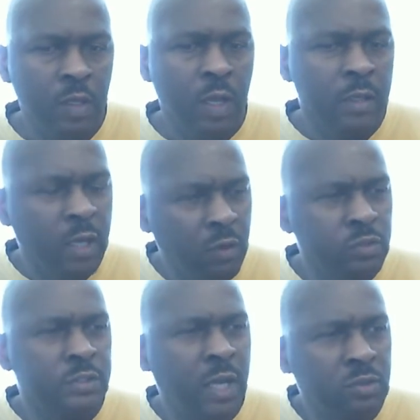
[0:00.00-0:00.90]
and they will
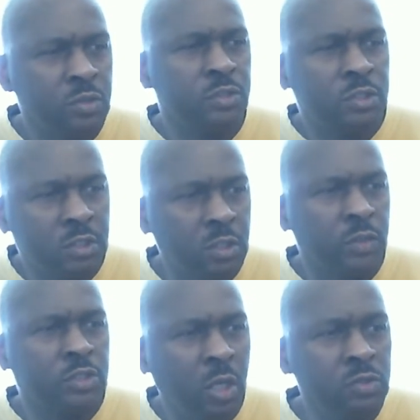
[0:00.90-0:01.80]
start to
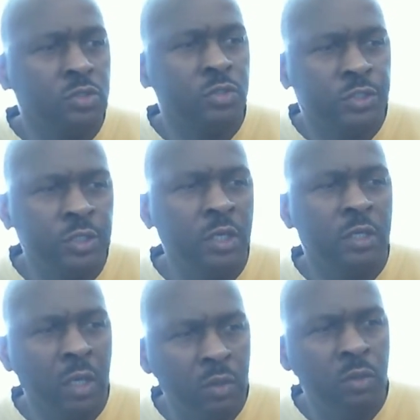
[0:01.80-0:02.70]
return to seek
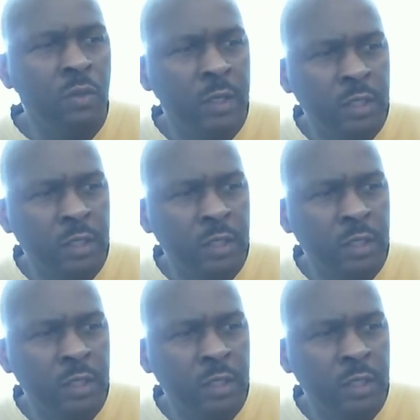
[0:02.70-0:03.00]
Yahweh,